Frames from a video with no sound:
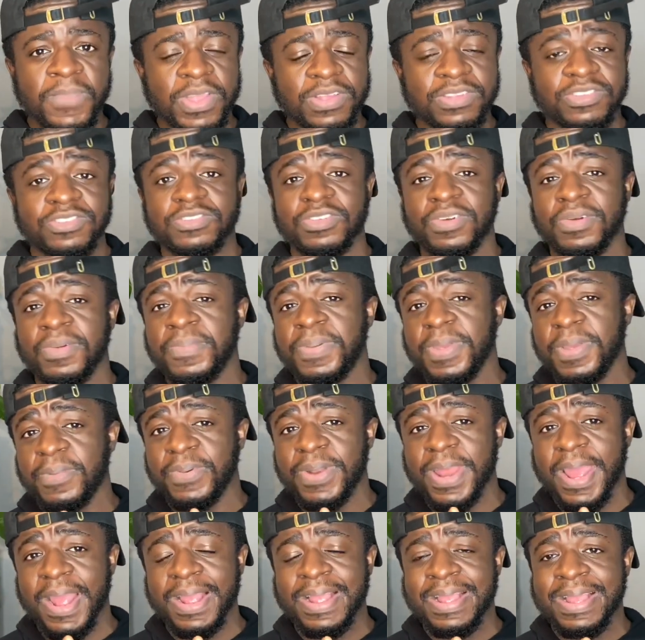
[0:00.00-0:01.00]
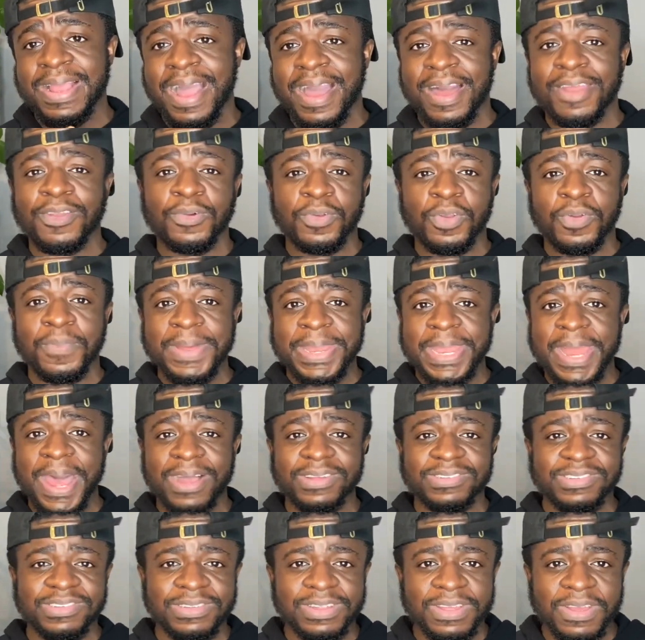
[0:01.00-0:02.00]
Certain people that got on the
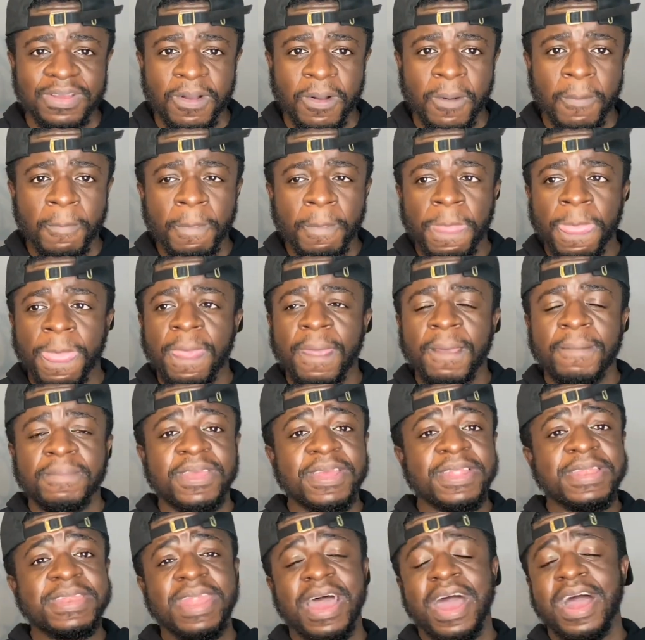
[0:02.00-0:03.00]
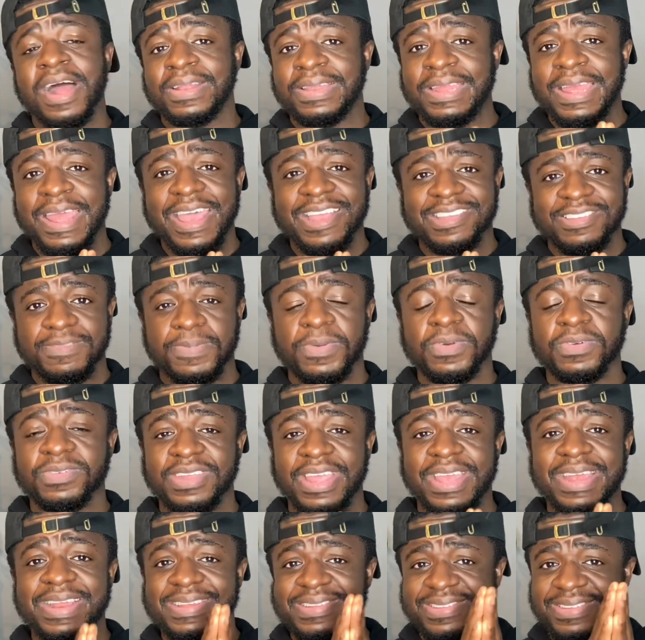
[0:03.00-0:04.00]
Minoxidil did not experience
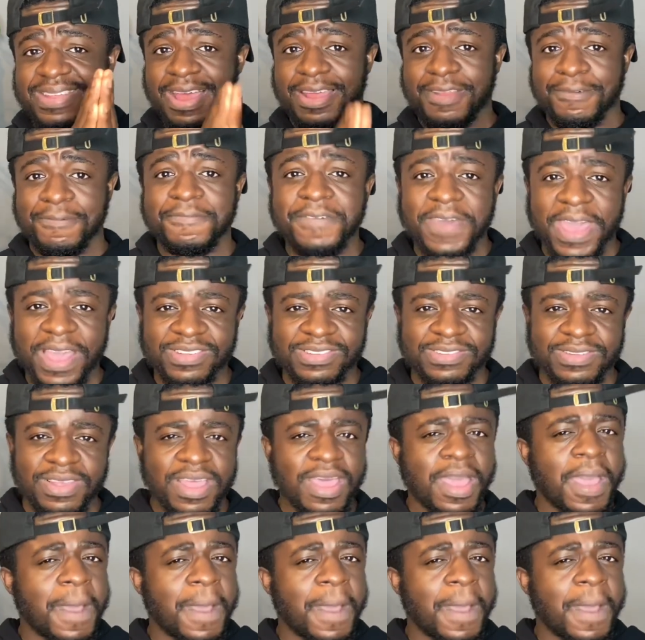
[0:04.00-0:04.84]
any side effects.